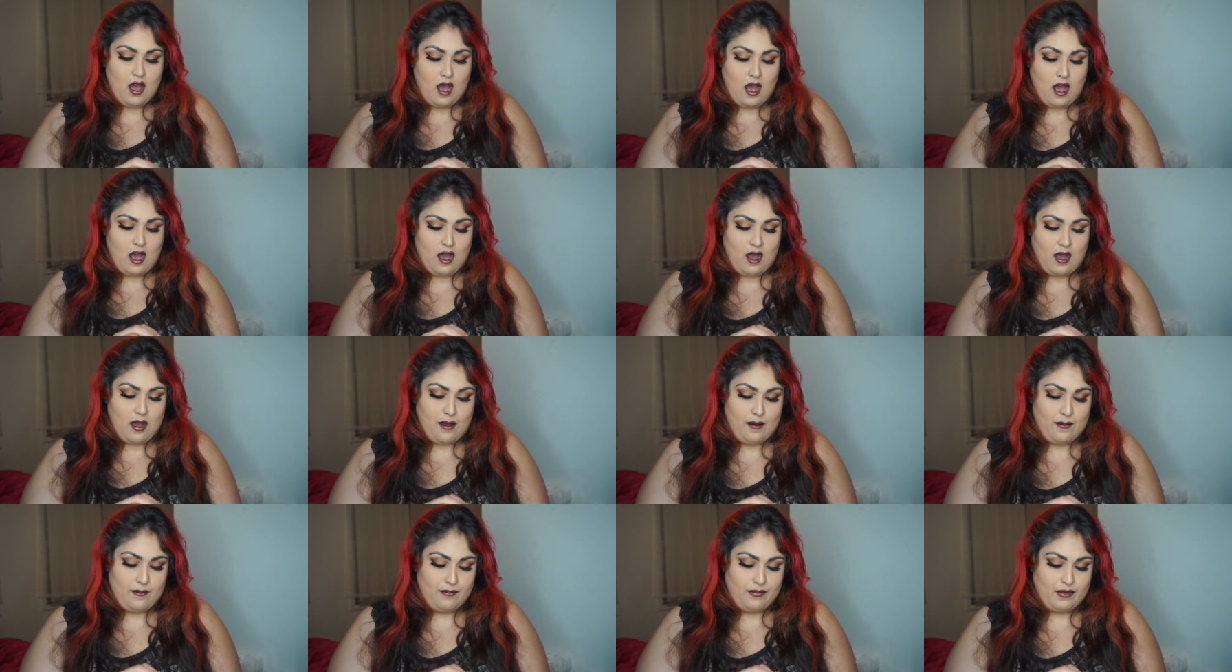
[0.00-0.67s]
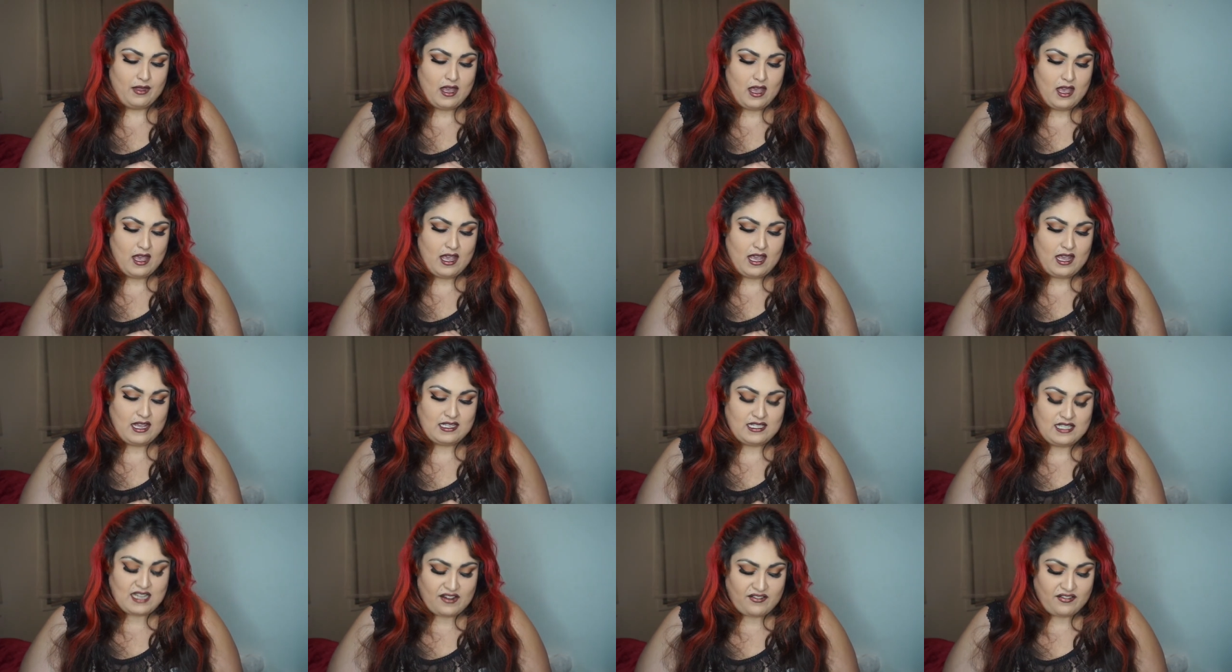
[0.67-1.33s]
Um,
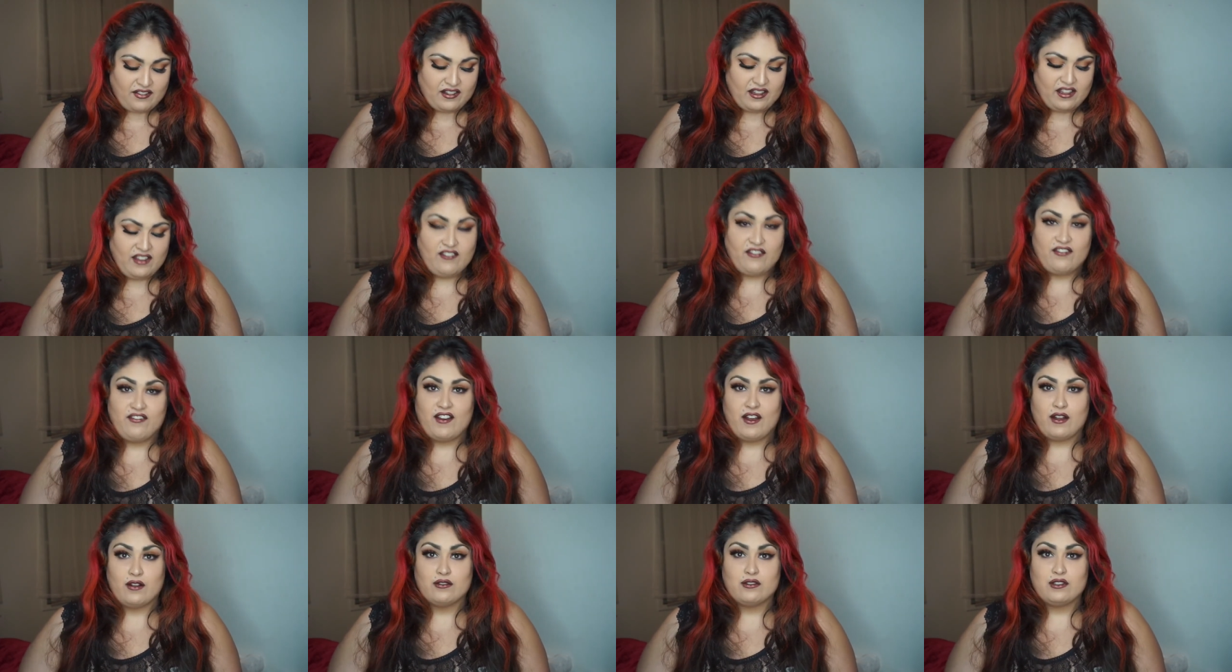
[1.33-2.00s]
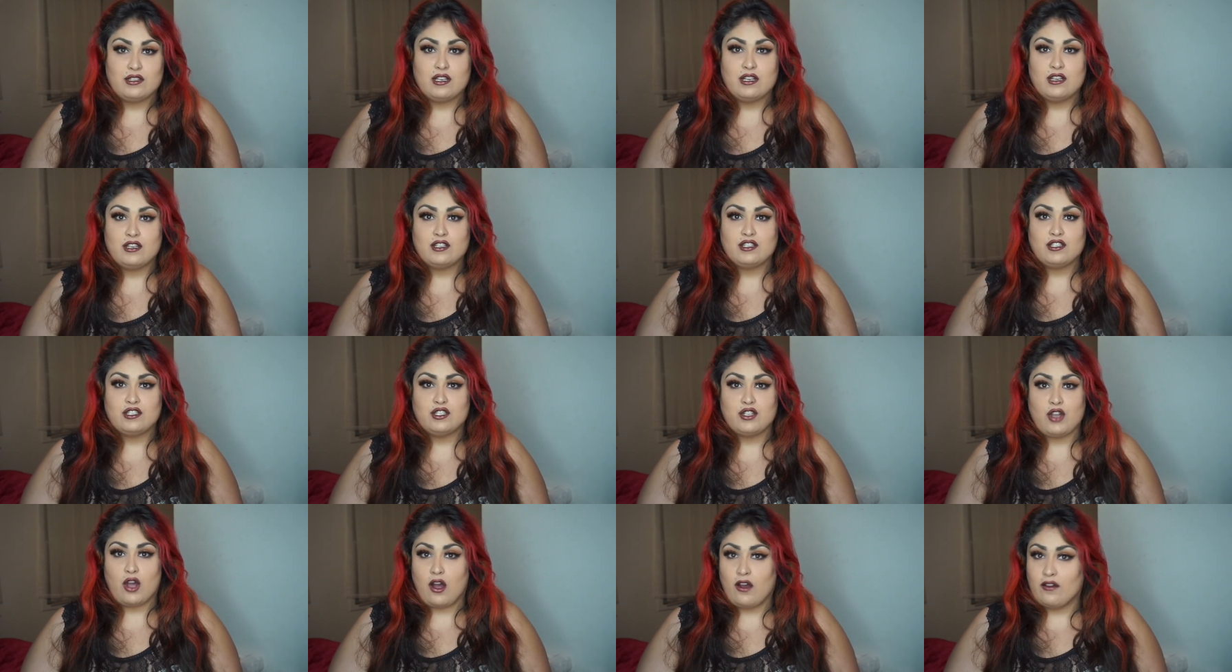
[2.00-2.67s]
it definitely felt
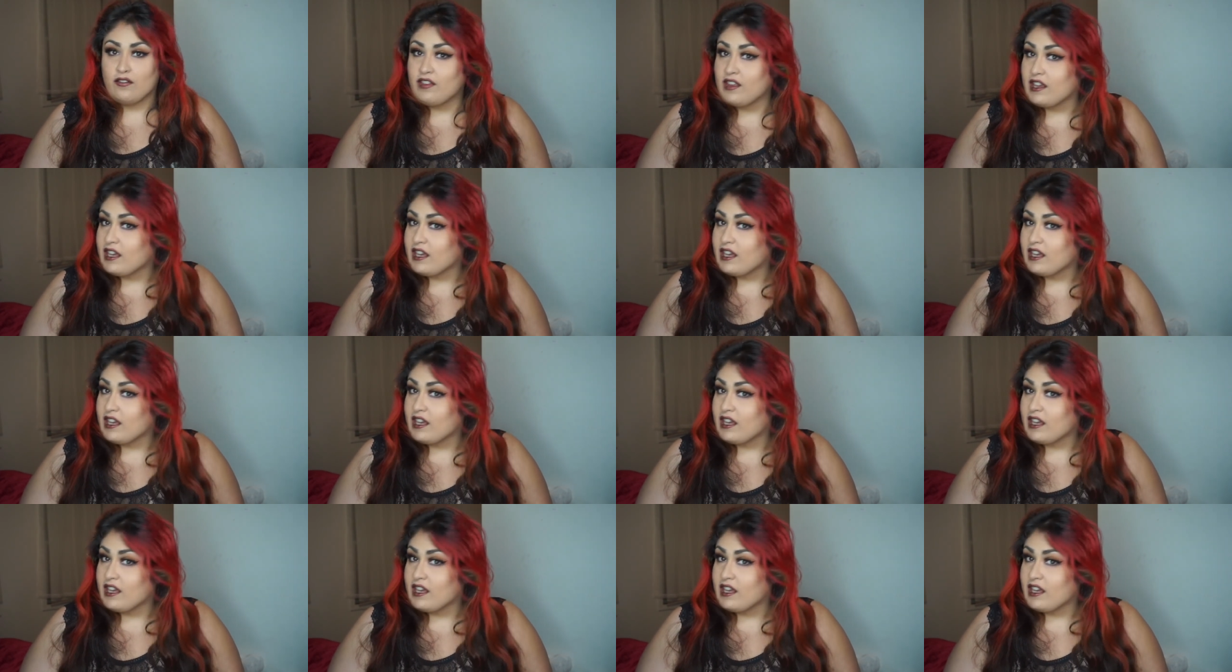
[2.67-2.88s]
soft.